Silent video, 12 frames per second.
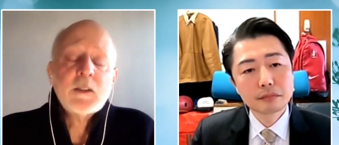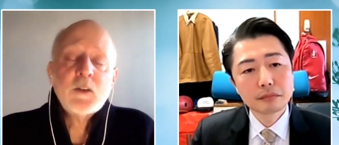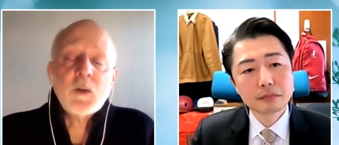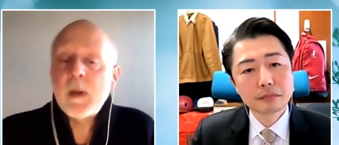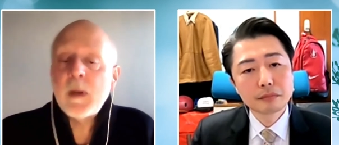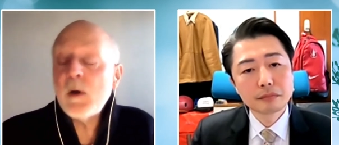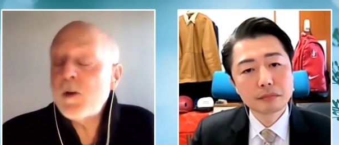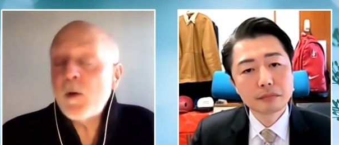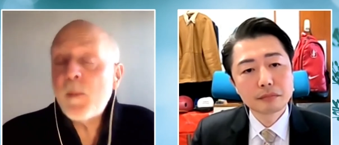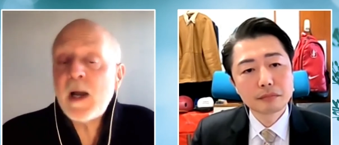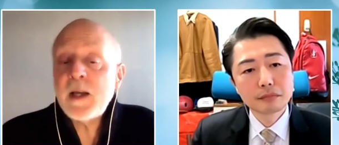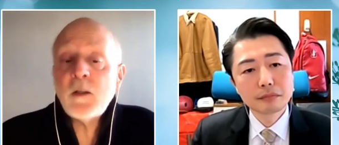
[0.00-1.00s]
Speaker 1: So maybe under
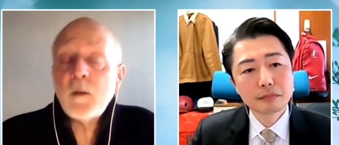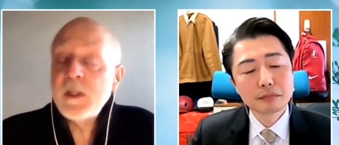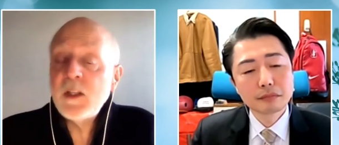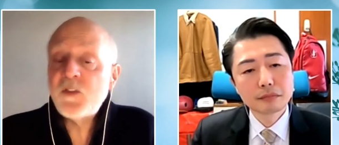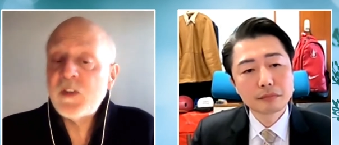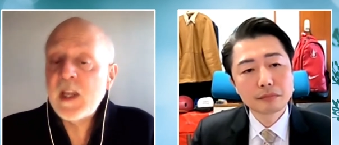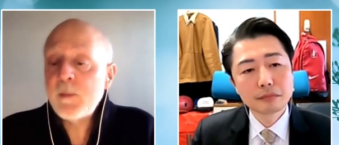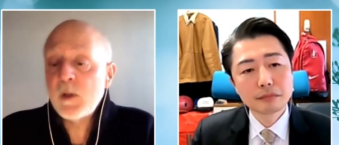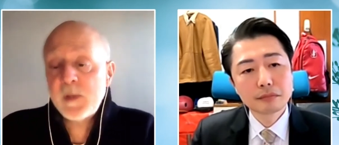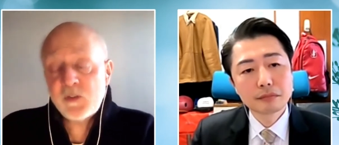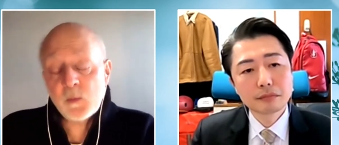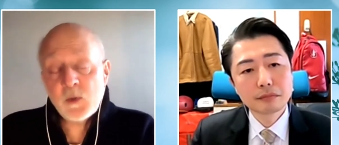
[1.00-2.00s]
Biden, it'll be the same.
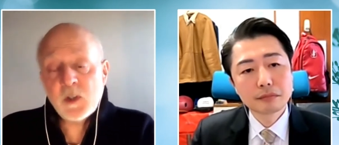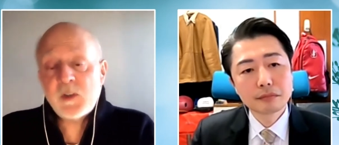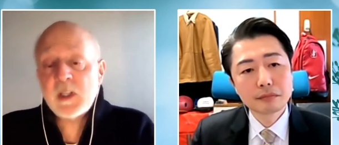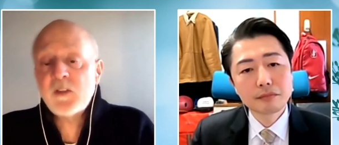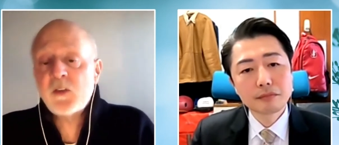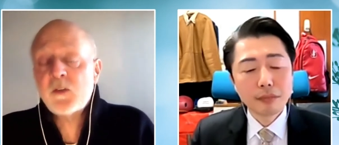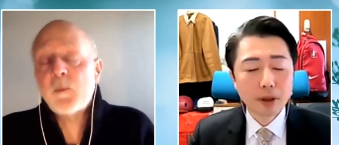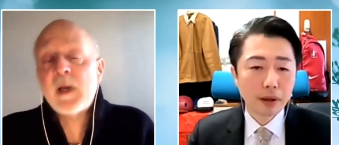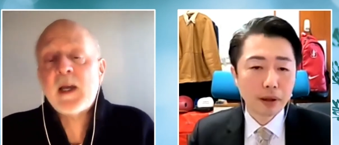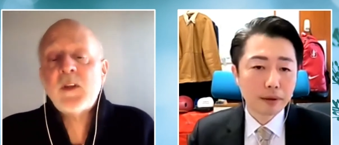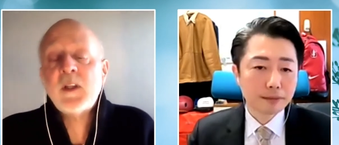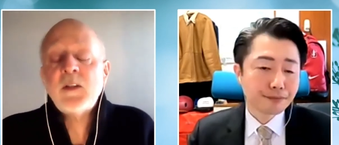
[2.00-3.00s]
There'll be some good things and some
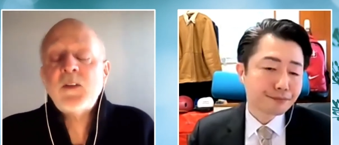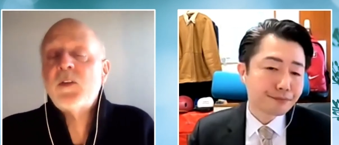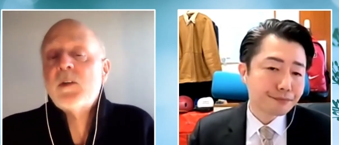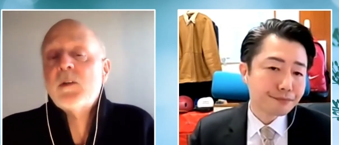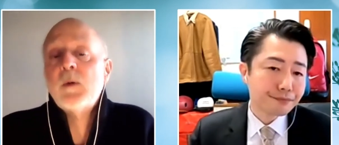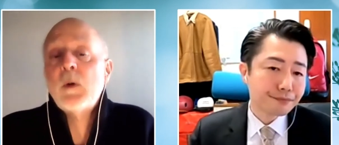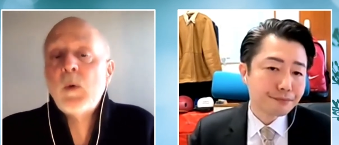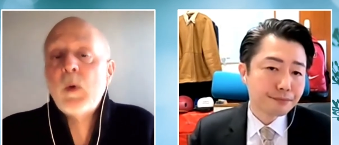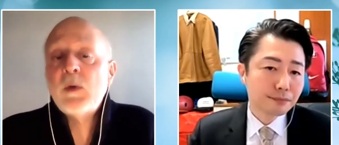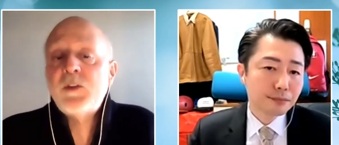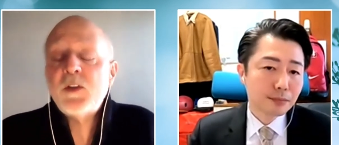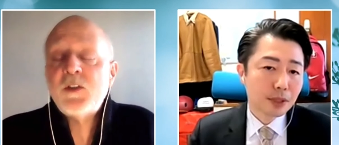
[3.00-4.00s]
bad things. What,
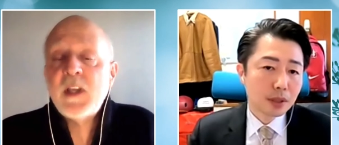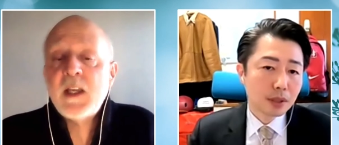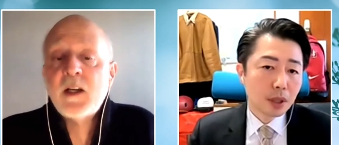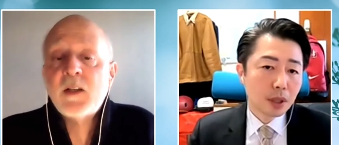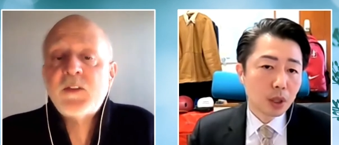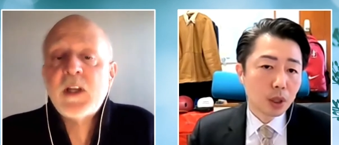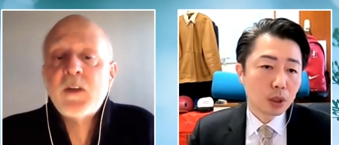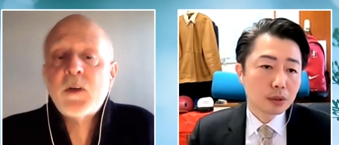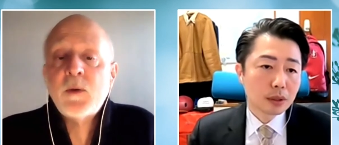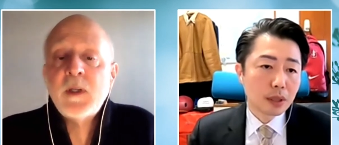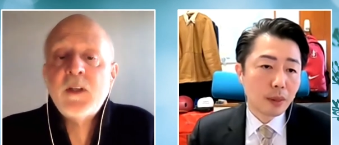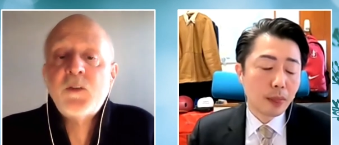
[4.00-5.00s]
what's your take on South
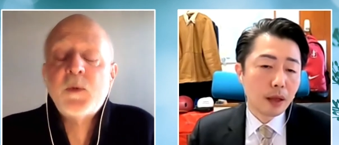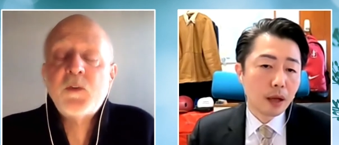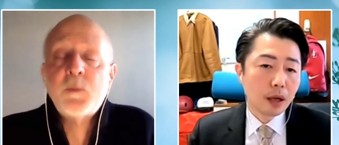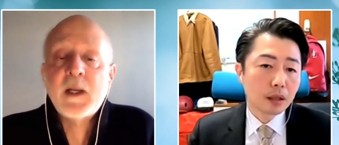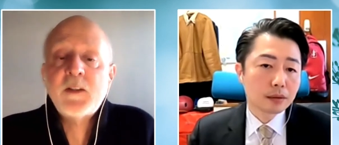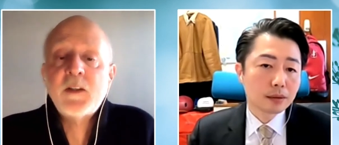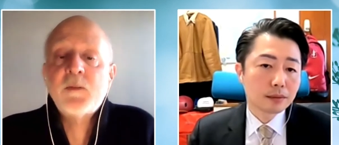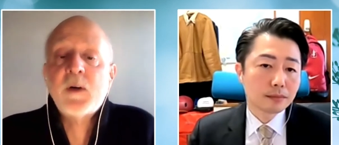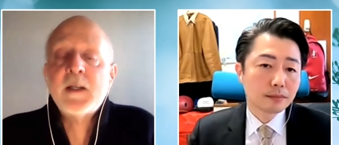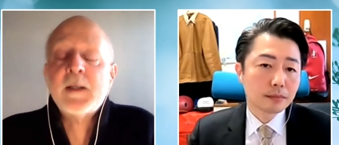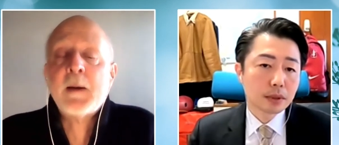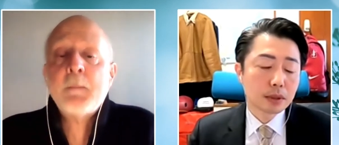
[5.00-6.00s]
Korea's perspective
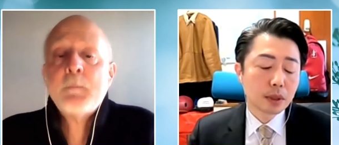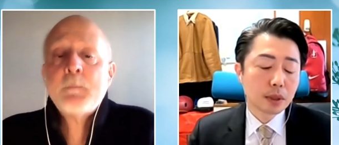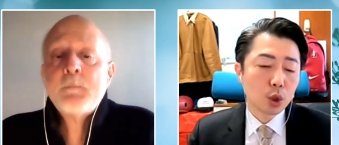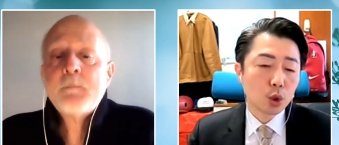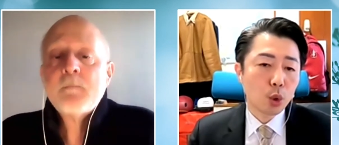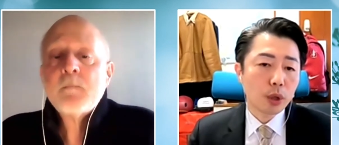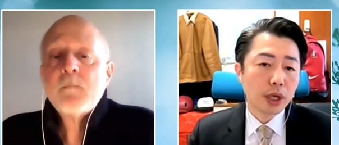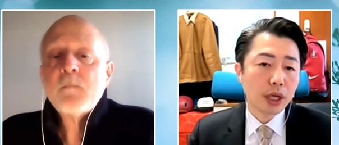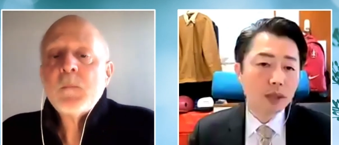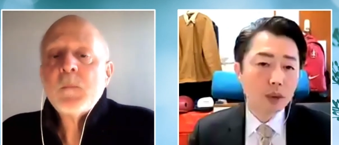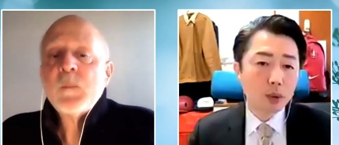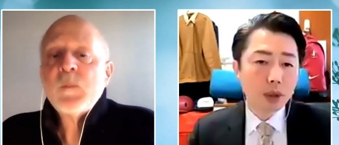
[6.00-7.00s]
right now?
Speaker 2: According
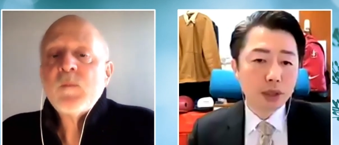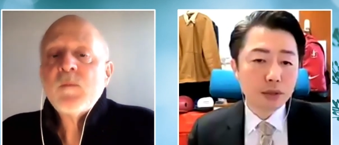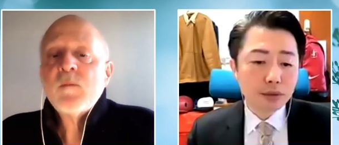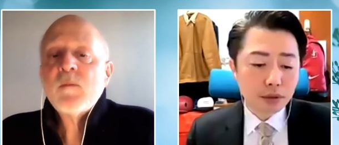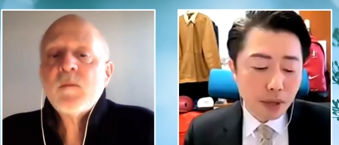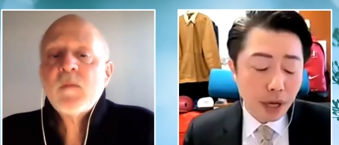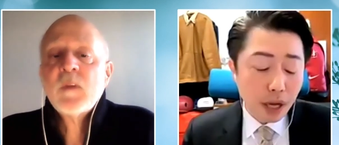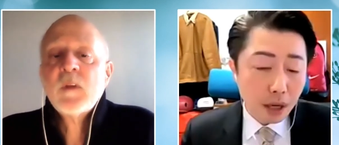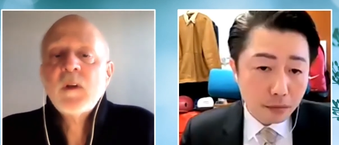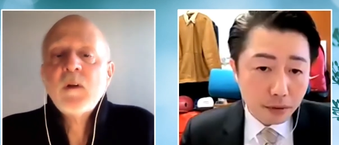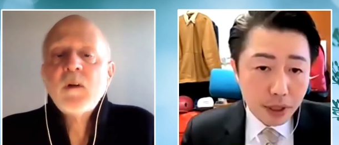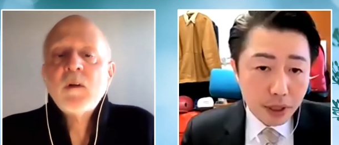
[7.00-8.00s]
according to my
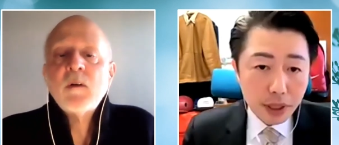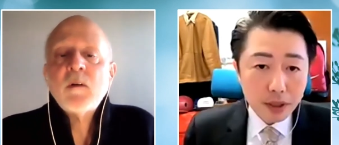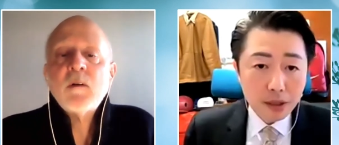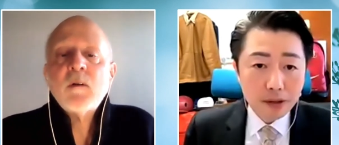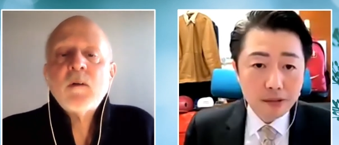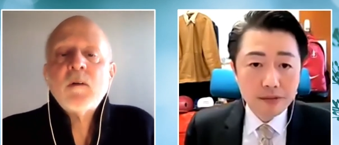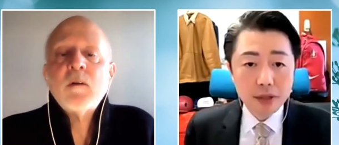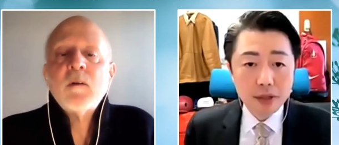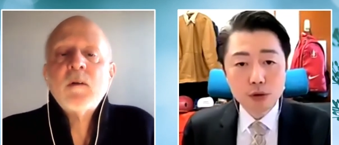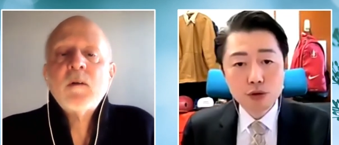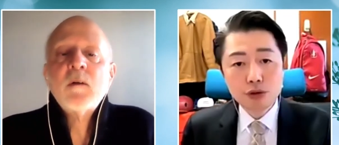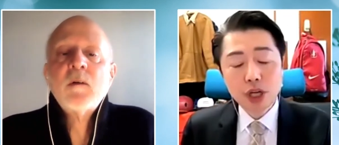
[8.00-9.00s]
reading of uh, Moon
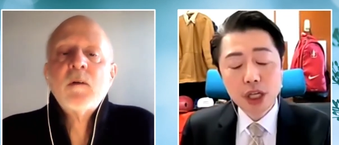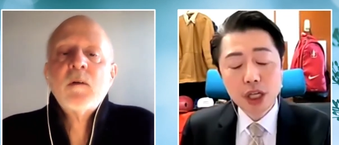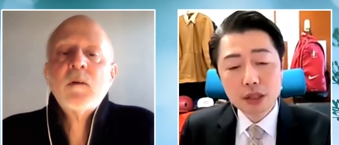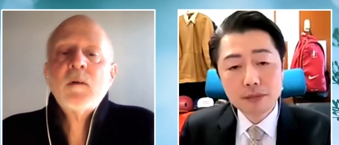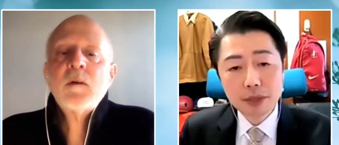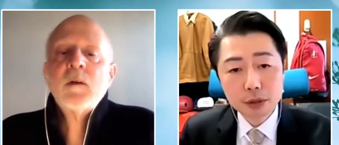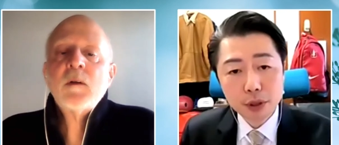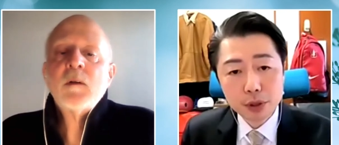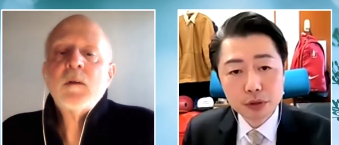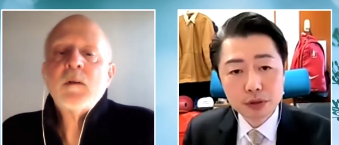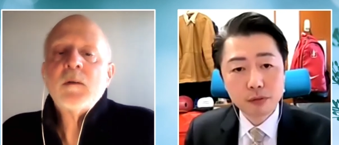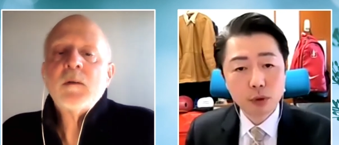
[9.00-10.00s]
Jae-in administration's
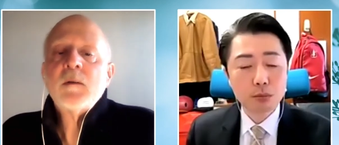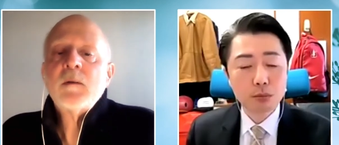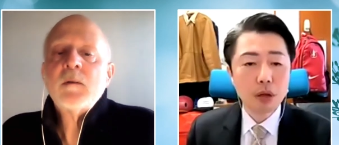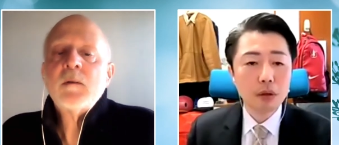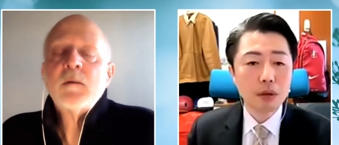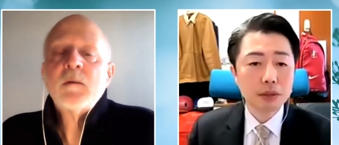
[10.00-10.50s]
foreign policy,